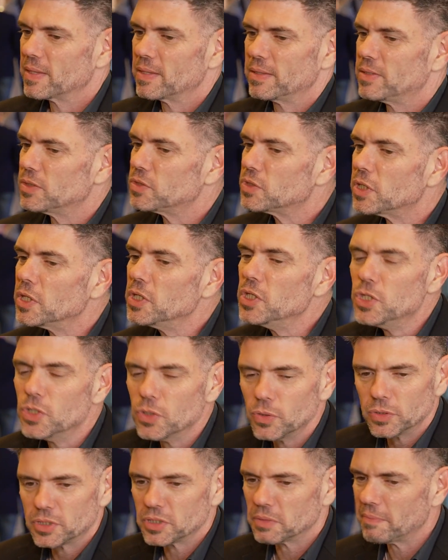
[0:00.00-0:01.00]
there's a
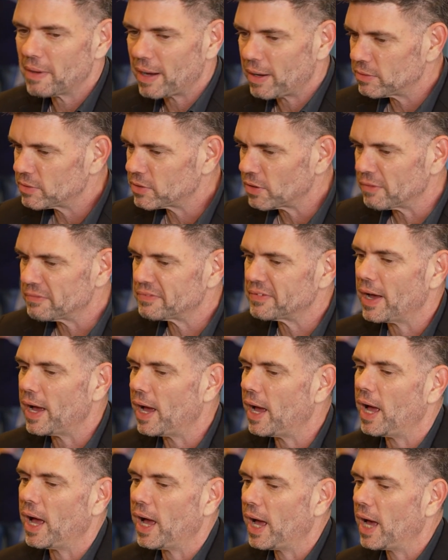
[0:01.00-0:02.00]
huge amount of uh,
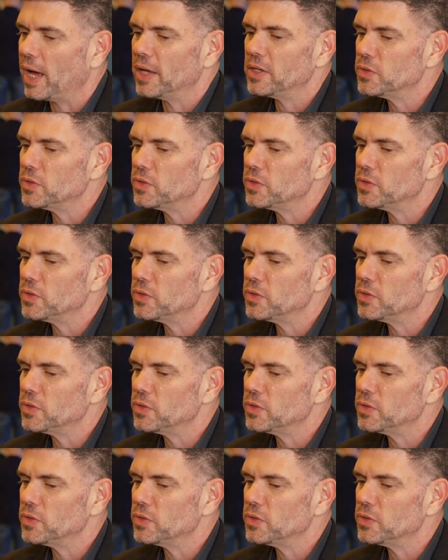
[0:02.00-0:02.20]
uh,